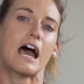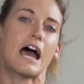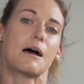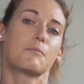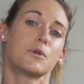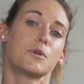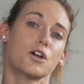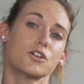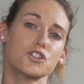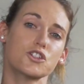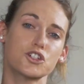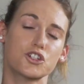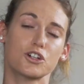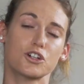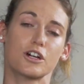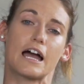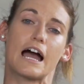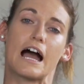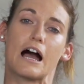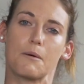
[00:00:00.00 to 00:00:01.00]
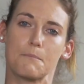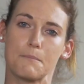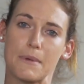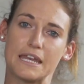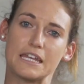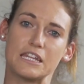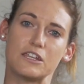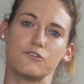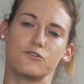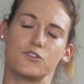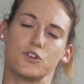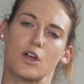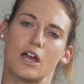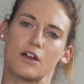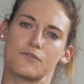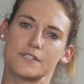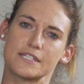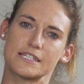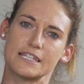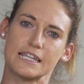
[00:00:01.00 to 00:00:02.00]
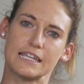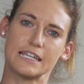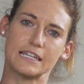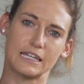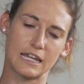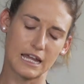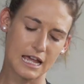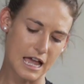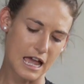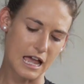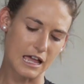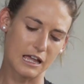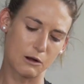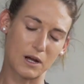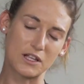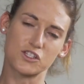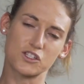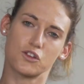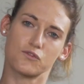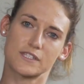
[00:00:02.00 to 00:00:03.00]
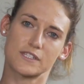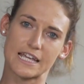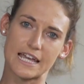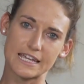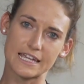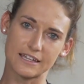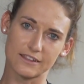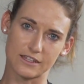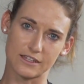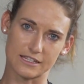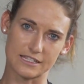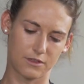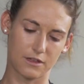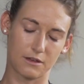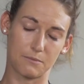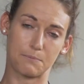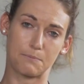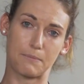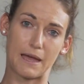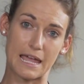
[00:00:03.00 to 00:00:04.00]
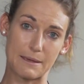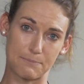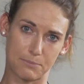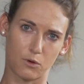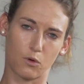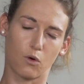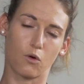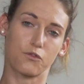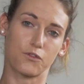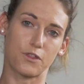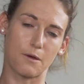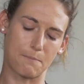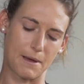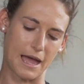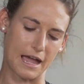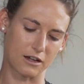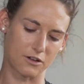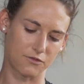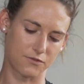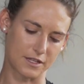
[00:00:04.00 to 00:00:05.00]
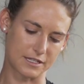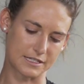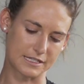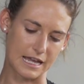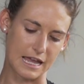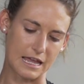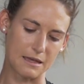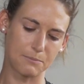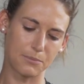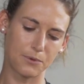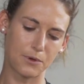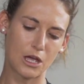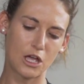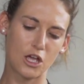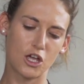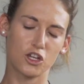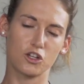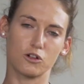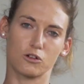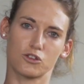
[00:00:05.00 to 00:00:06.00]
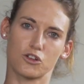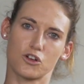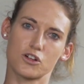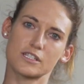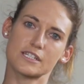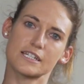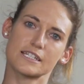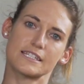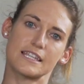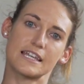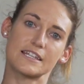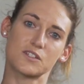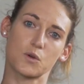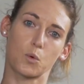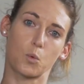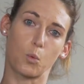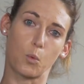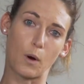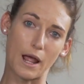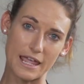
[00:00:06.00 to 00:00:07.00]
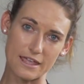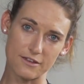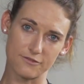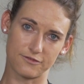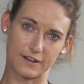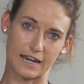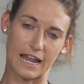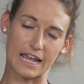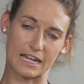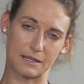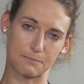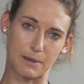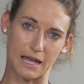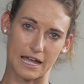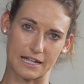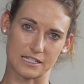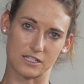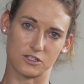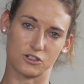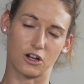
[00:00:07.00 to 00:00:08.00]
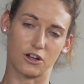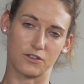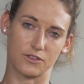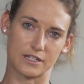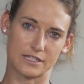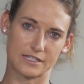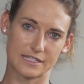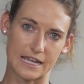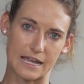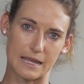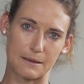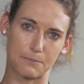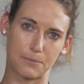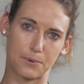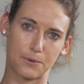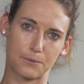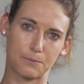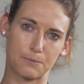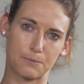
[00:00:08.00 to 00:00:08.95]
I'm not sure how many of you have seen, once you've taken the paper off the back of the tape, you'll notice there's a wave-like pattern on the tape.